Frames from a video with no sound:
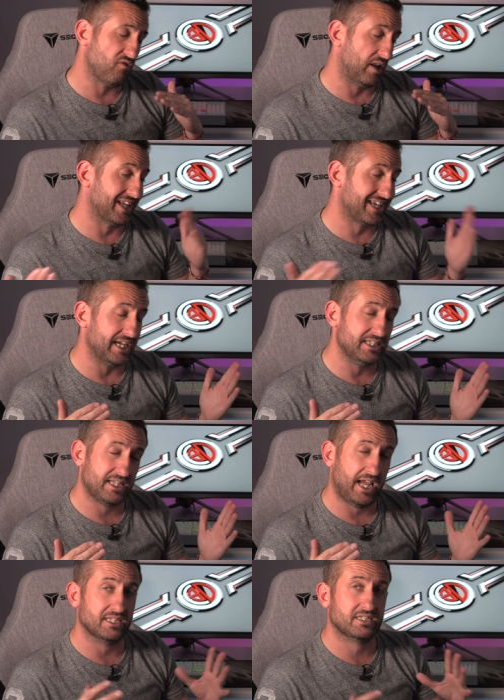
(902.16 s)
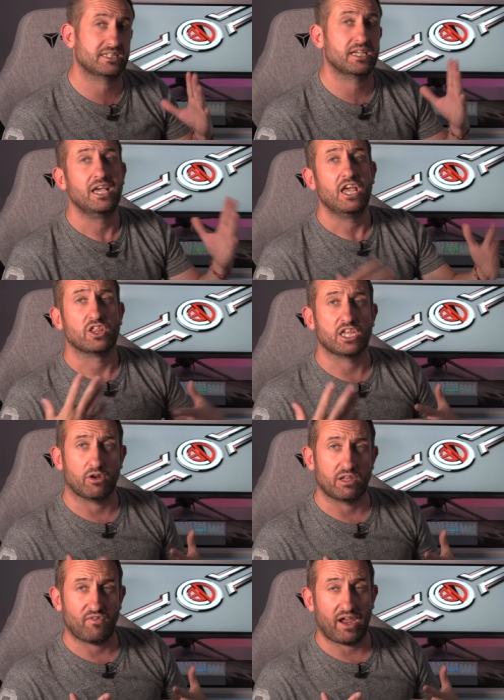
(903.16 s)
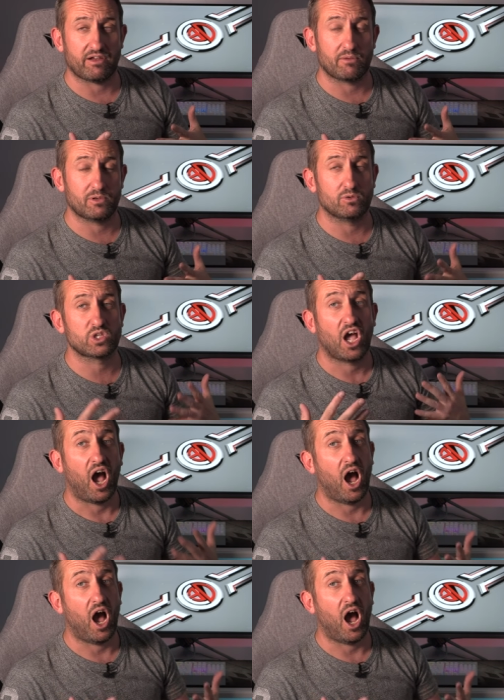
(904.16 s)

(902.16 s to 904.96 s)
run the case tests, the only variables